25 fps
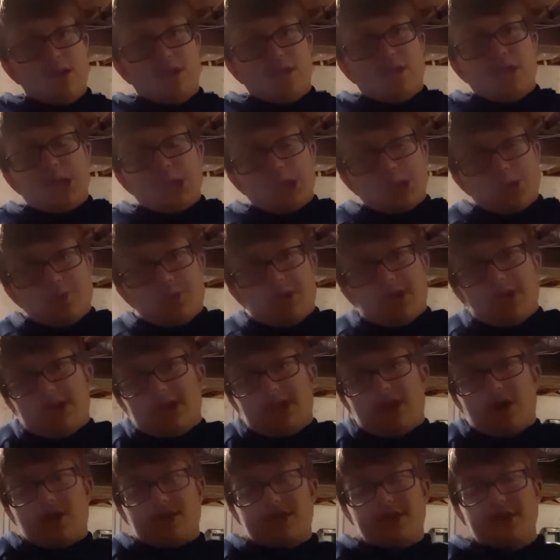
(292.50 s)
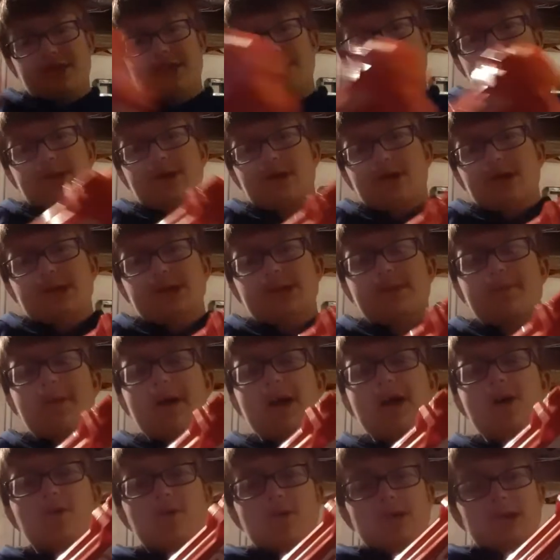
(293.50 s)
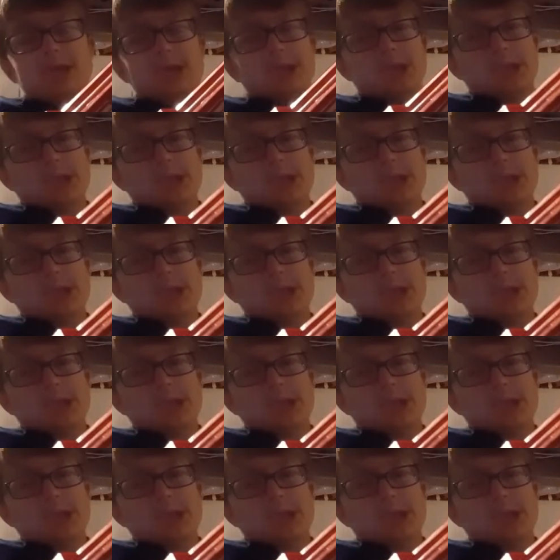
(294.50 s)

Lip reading: that's really all that this gun is about. It's